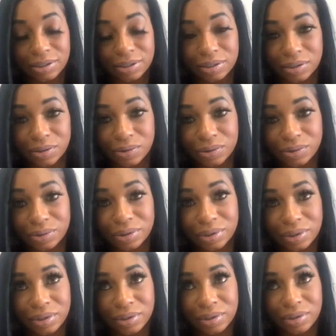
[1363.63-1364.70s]
So
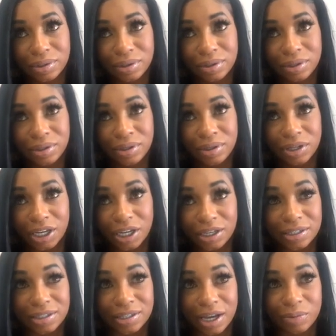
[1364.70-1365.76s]

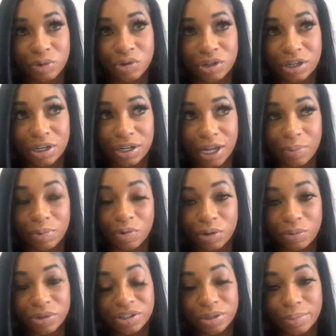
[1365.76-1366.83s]
anytime you can
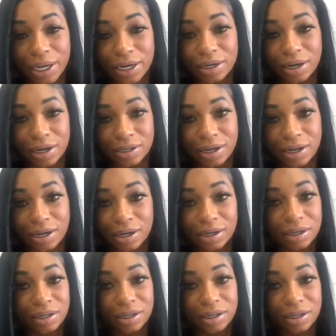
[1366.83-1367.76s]
collaborate with somebody like that,